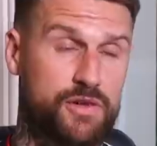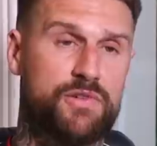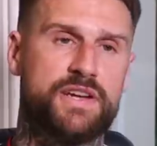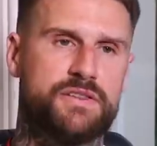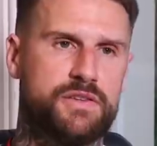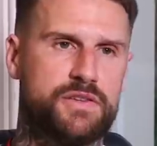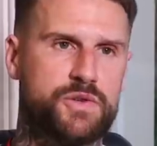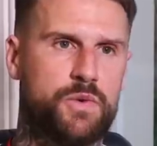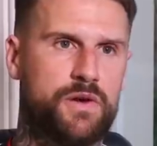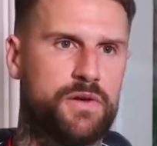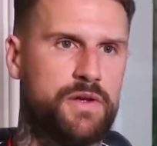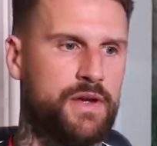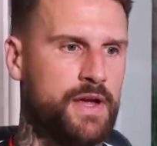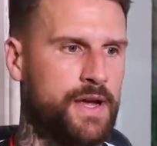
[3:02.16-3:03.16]
the rest of the
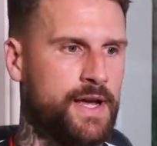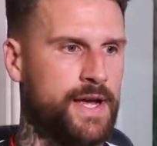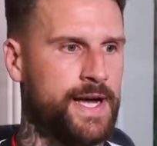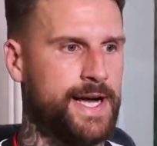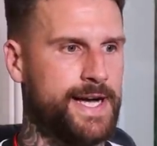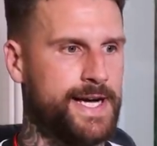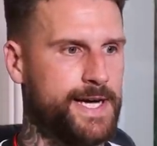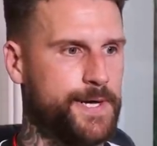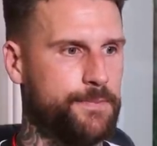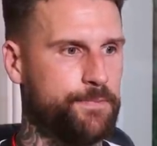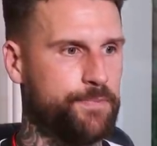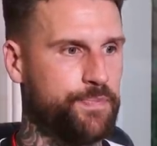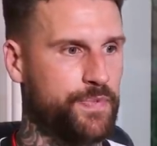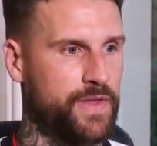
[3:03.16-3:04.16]
squad.
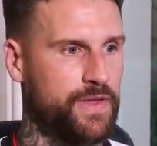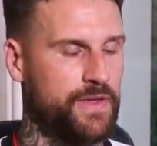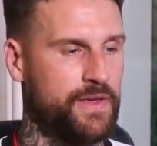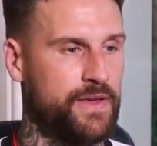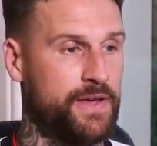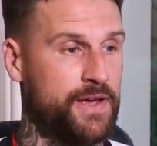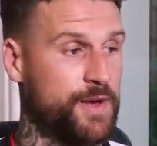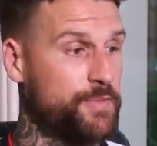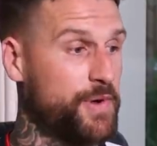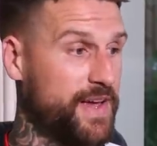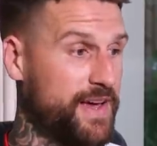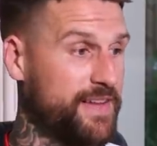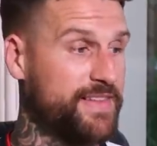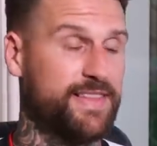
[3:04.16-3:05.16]
Um, but
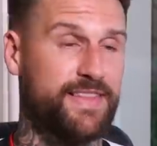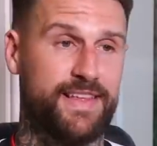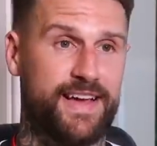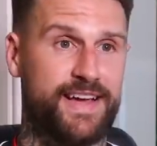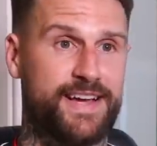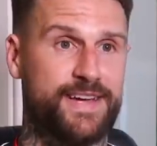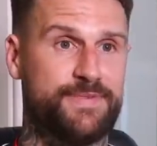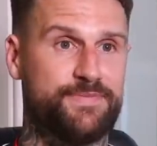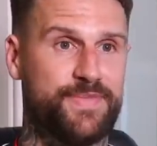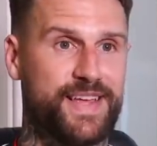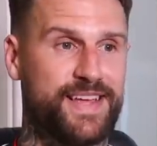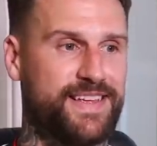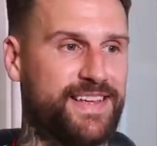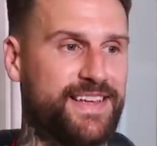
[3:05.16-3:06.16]
yeah, um,
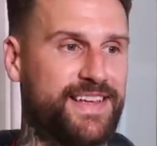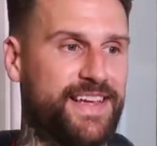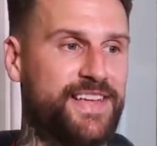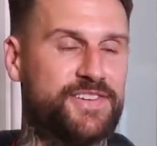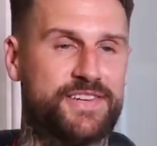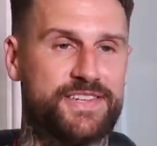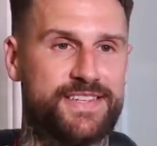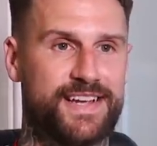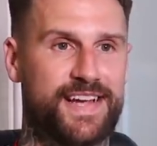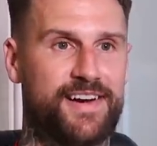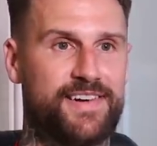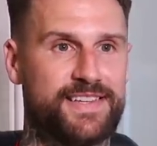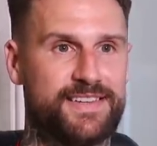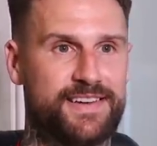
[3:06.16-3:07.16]
interesting
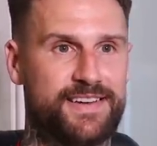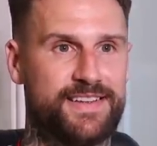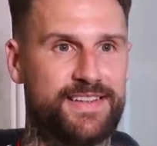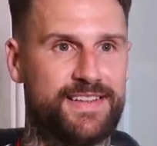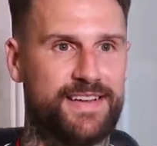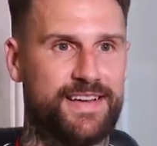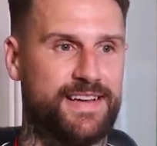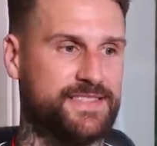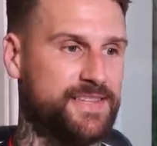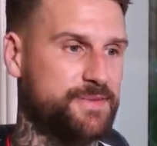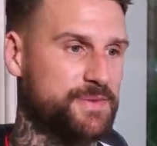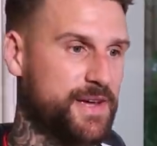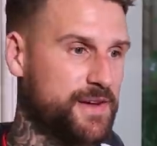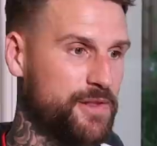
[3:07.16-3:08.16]
character. Uh,
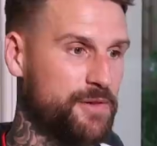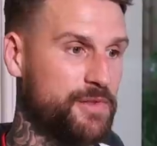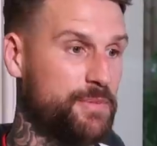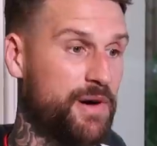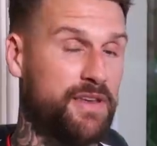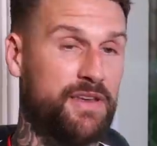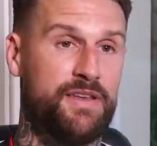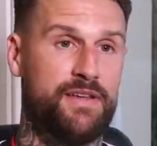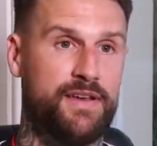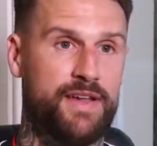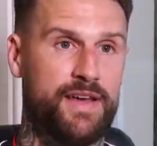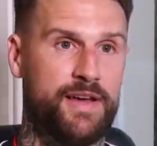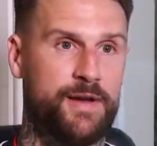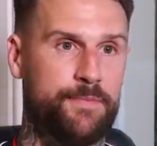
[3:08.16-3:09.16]
seems like a lovely man,
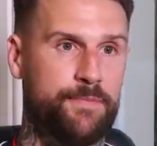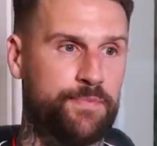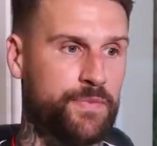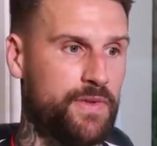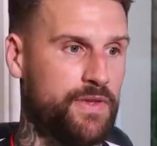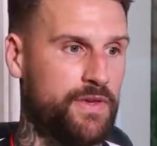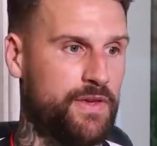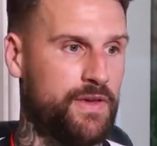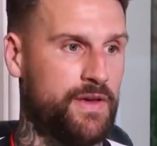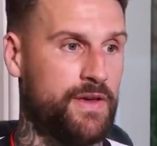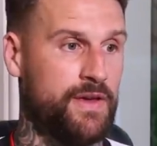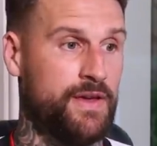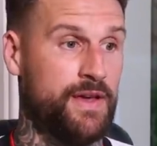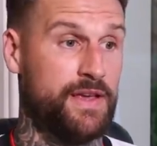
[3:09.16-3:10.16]
and um,
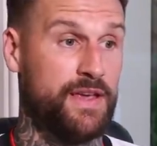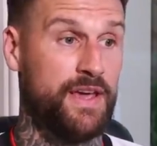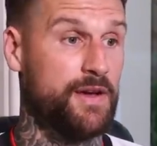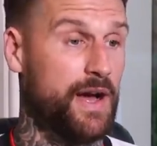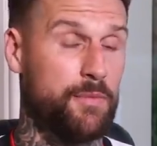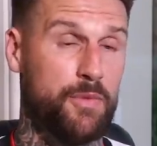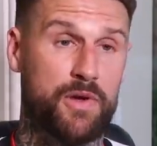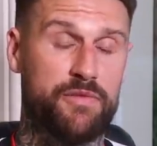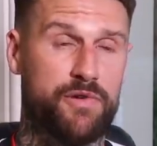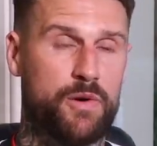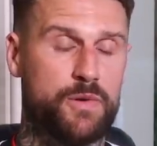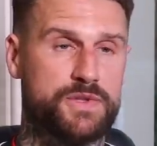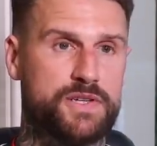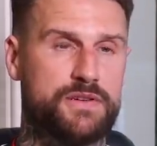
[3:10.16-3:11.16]
yeah, I'm looking
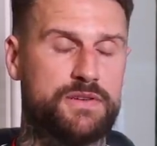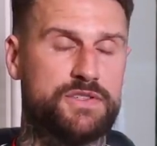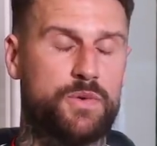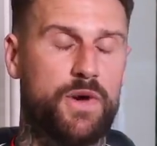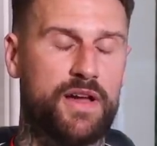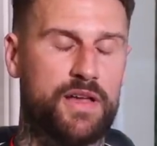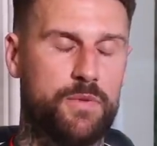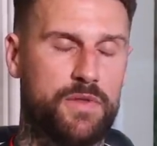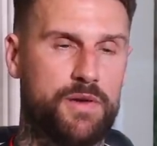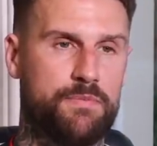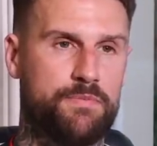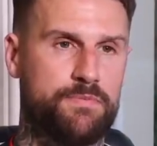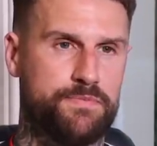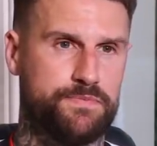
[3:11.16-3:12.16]
forward to, to working with him.